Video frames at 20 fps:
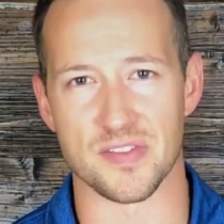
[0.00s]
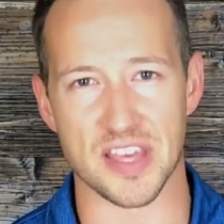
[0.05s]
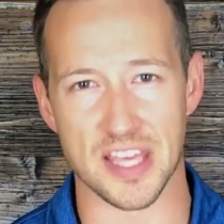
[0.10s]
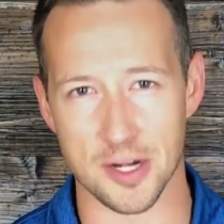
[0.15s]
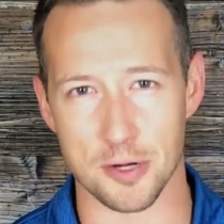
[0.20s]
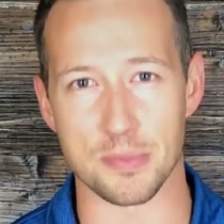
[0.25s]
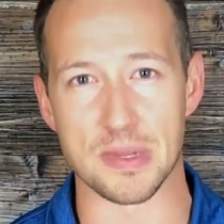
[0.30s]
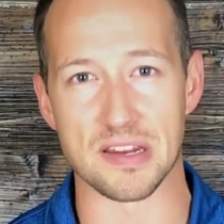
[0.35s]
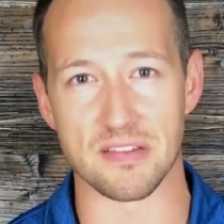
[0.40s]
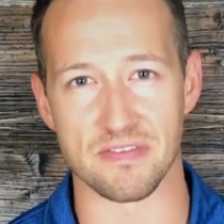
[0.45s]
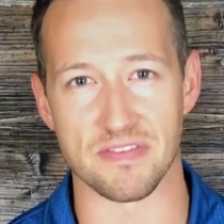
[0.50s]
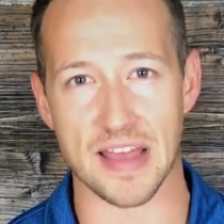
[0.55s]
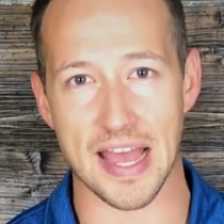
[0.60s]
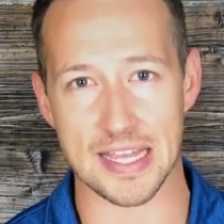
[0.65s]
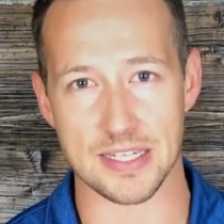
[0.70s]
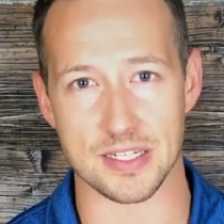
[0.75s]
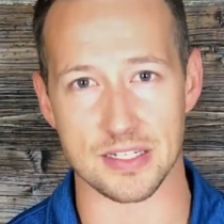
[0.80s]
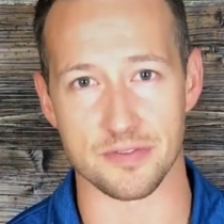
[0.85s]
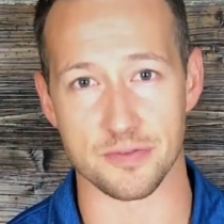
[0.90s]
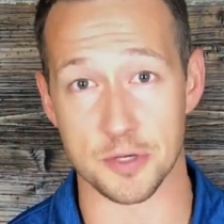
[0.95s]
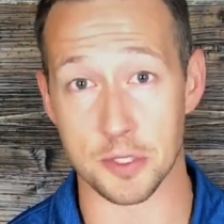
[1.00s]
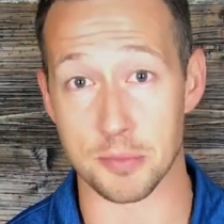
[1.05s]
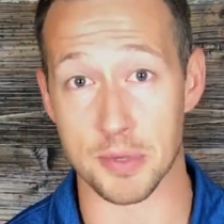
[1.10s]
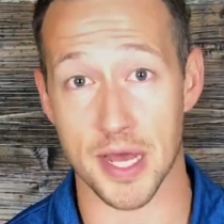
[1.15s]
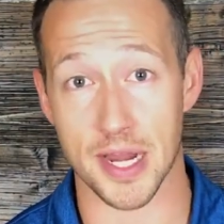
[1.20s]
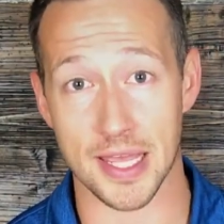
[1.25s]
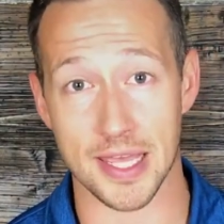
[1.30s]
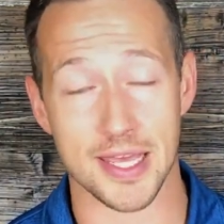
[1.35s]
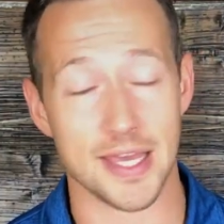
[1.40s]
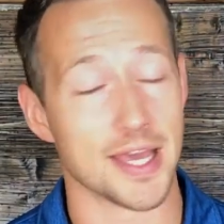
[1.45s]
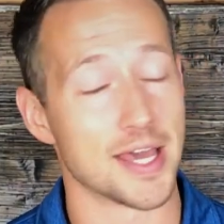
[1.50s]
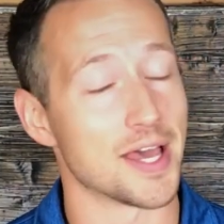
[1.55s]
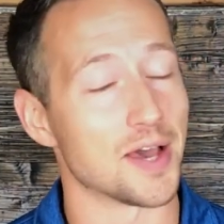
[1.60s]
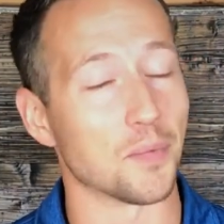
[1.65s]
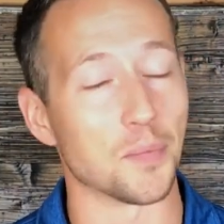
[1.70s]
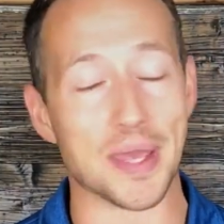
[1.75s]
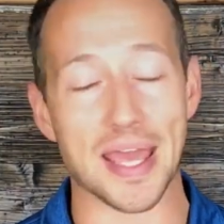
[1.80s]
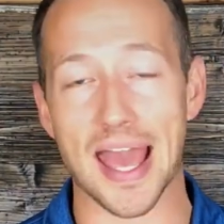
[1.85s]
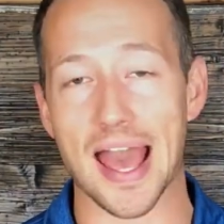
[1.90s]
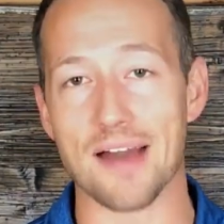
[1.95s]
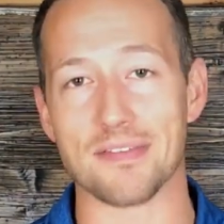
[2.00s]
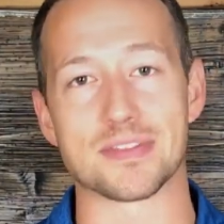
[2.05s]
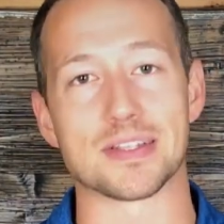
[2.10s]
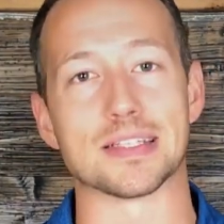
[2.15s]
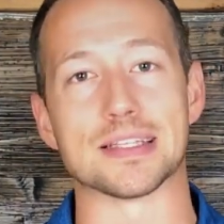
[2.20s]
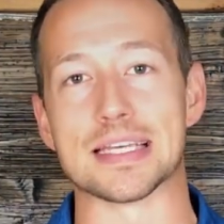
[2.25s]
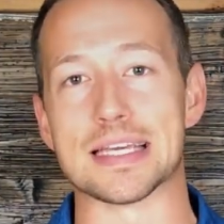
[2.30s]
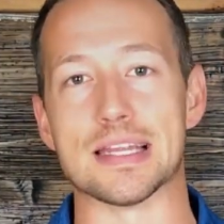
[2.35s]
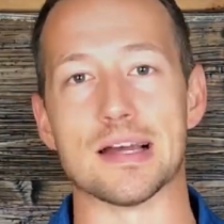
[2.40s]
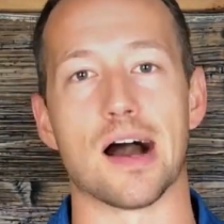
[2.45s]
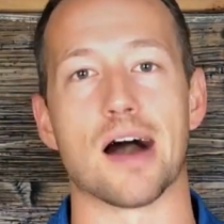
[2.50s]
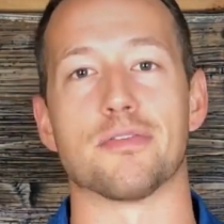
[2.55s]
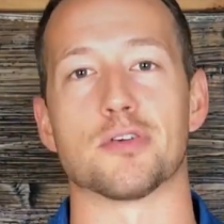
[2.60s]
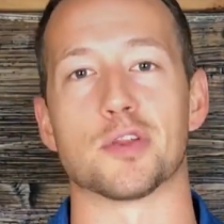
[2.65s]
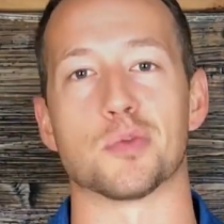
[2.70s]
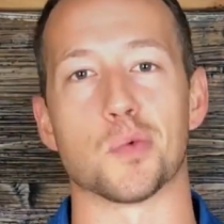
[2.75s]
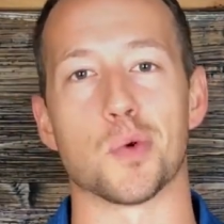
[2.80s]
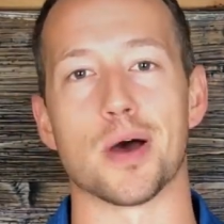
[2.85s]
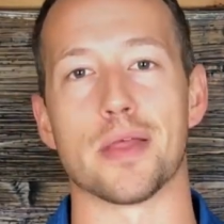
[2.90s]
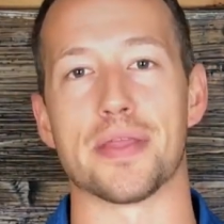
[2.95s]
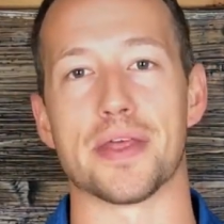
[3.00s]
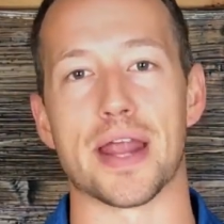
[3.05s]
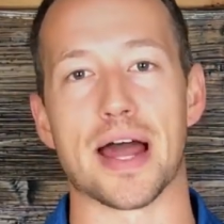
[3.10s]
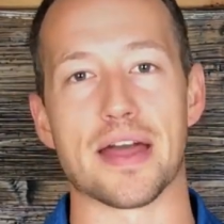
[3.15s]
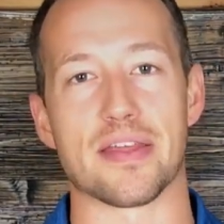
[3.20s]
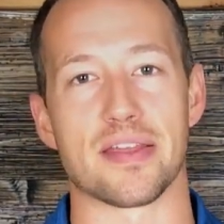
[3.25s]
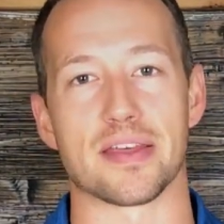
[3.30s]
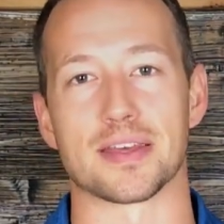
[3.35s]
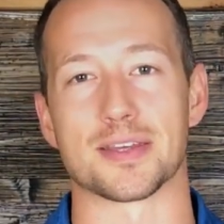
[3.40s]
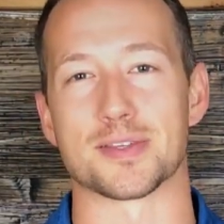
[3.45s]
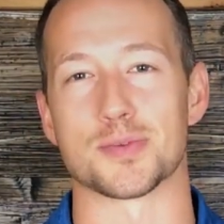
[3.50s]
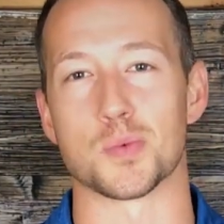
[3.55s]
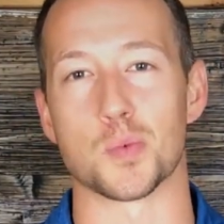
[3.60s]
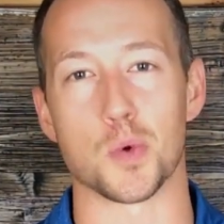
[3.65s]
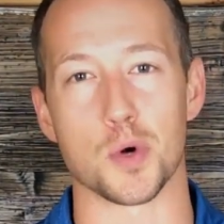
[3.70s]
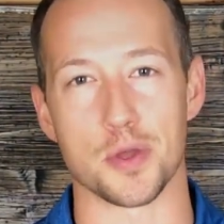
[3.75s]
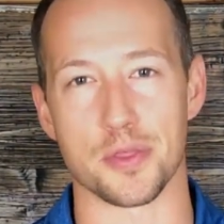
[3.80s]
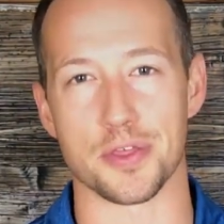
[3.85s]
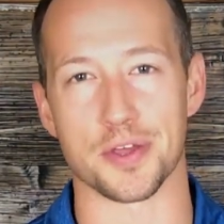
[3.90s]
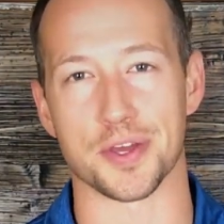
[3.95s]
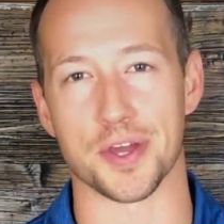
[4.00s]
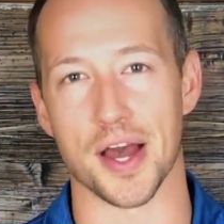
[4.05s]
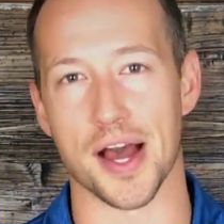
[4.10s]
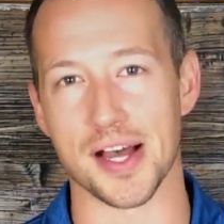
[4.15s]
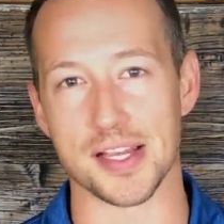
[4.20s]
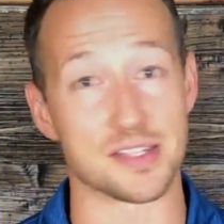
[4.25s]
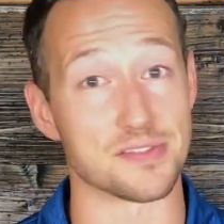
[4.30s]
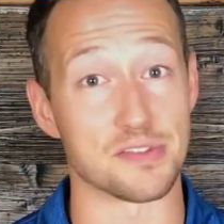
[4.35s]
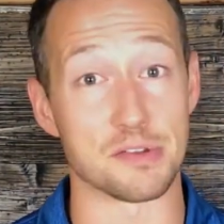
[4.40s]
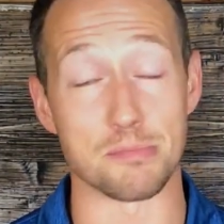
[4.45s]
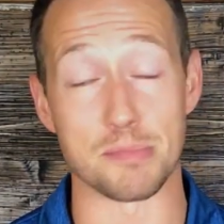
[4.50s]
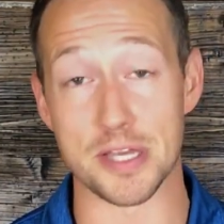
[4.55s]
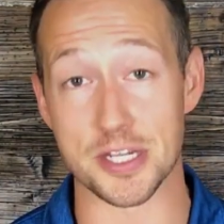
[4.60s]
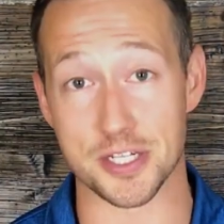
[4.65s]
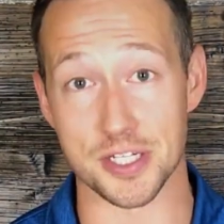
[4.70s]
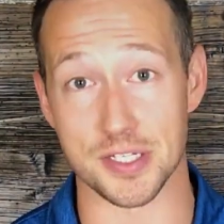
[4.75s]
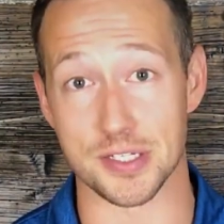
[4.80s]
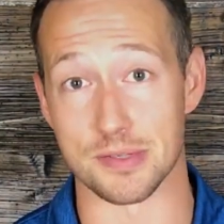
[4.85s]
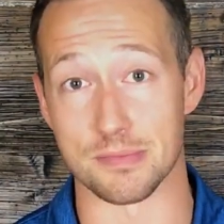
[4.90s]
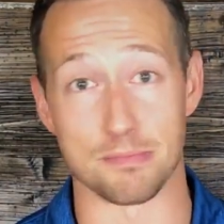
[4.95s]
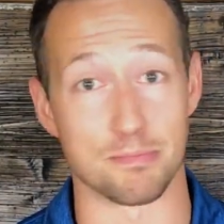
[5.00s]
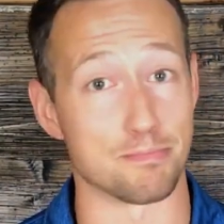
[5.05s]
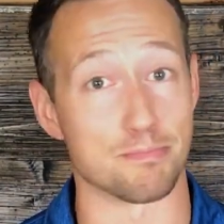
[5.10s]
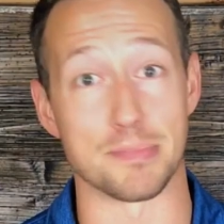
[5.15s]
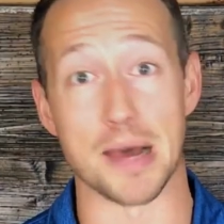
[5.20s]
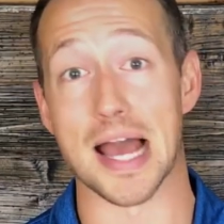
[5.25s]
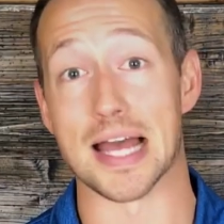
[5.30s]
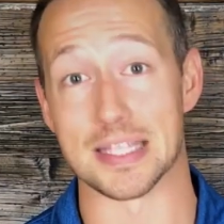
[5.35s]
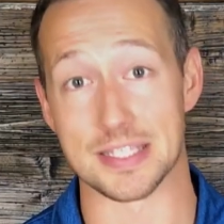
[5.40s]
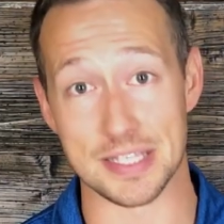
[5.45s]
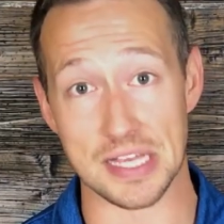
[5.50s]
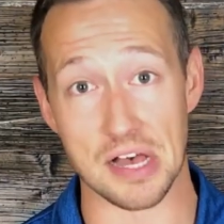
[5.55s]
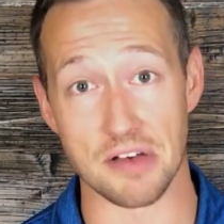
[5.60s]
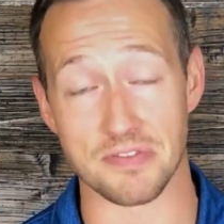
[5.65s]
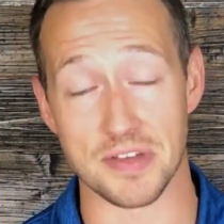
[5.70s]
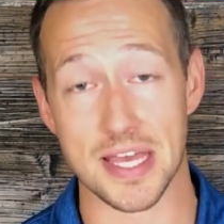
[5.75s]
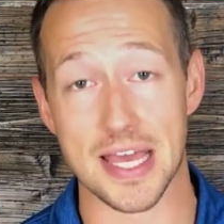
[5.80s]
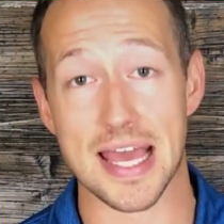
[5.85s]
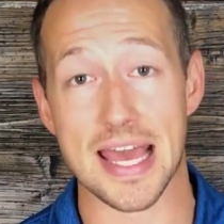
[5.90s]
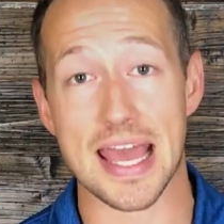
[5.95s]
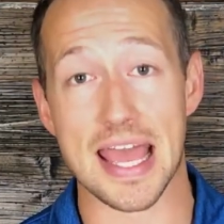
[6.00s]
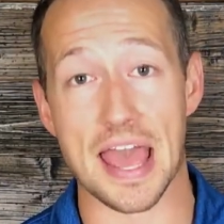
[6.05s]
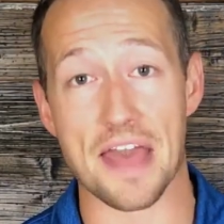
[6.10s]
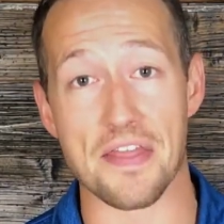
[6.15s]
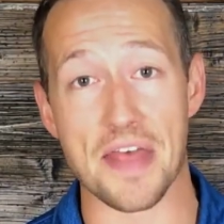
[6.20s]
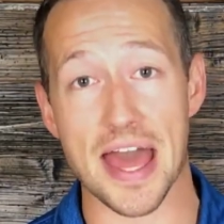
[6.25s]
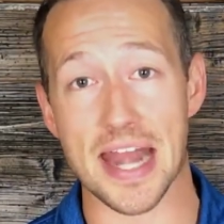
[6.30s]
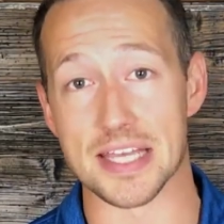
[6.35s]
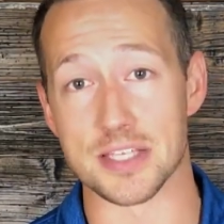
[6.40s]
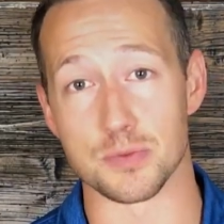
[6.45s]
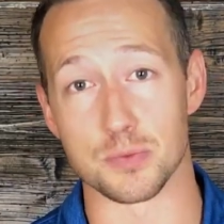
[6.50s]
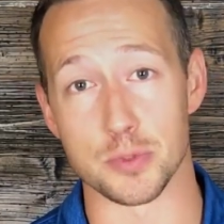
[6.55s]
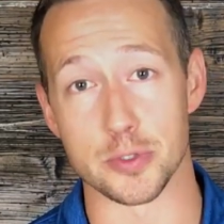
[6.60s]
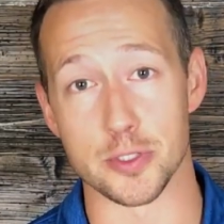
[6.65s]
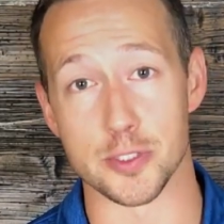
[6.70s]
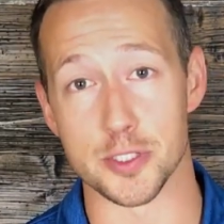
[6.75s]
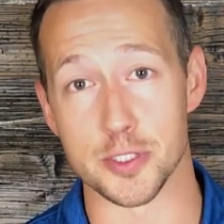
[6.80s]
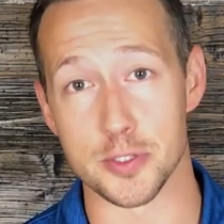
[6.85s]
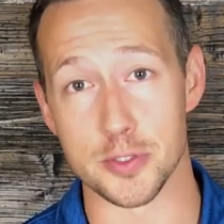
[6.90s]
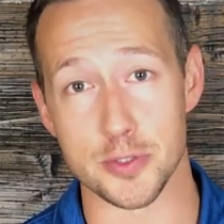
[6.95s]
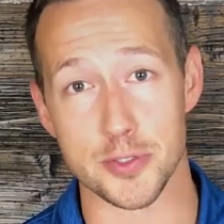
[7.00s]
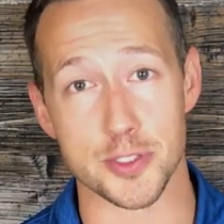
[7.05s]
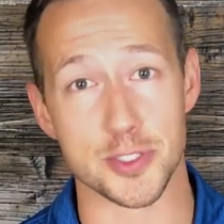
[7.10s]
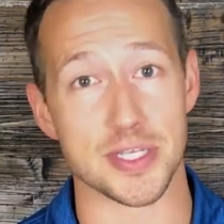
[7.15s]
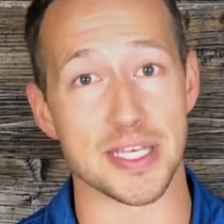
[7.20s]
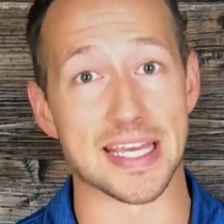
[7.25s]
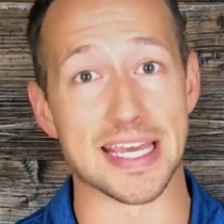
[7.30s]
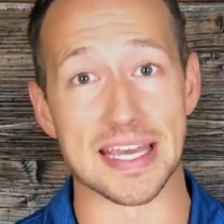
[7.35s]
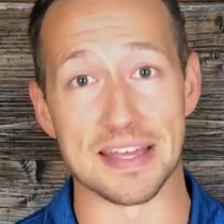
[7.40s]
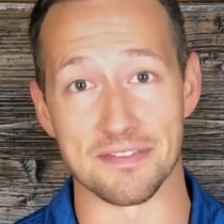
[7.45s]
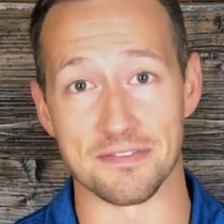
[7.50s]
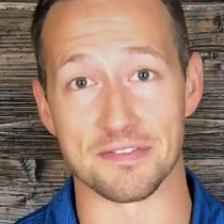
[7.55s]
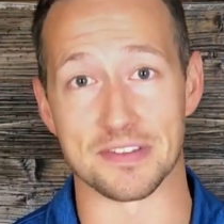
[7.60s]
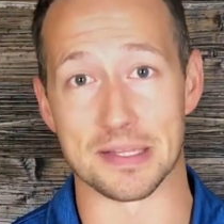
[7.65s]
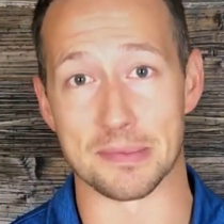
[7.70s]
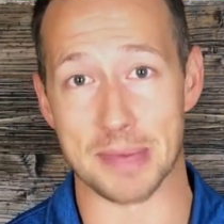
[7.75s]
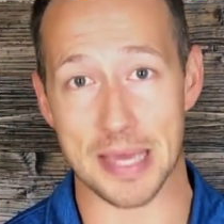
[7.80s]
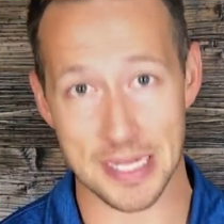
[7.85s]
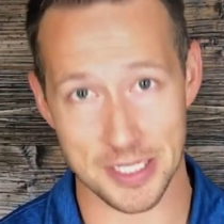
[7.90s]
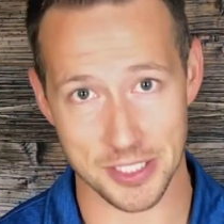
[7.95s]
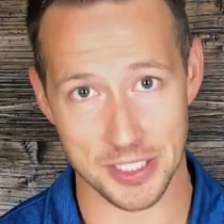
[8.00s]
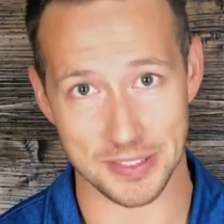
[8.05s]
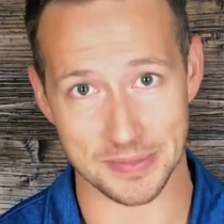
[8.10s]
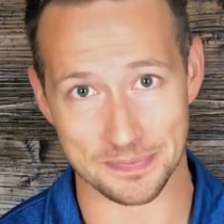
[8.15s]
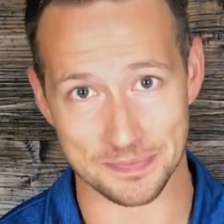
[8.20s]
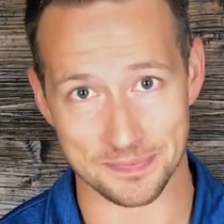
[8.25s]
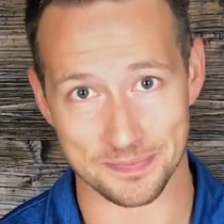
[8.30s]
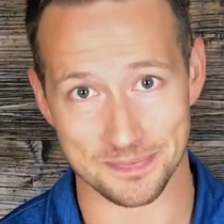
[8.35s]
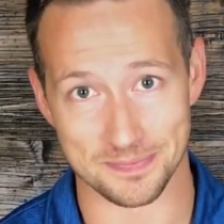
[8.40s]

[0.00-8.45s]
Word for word: of intermittent fasting for your body, we have to lead off with one that I think is worth the cost of admission by itself, and that is reduced inflammation.